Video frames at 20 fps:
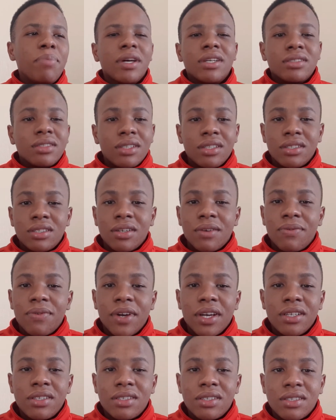best
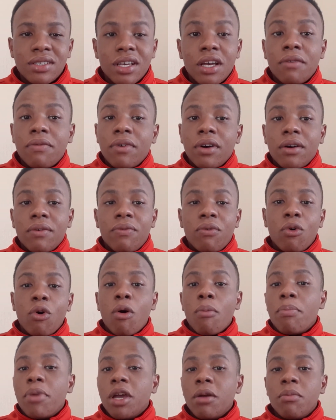interfaces ever
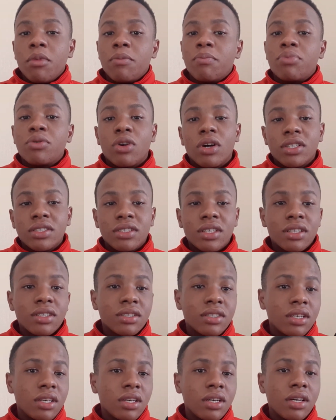for a payment
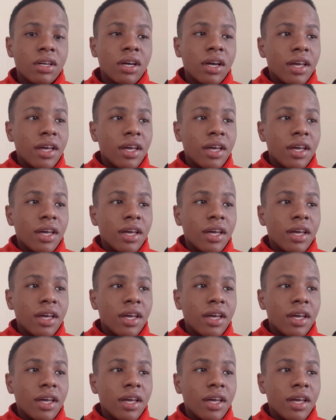processor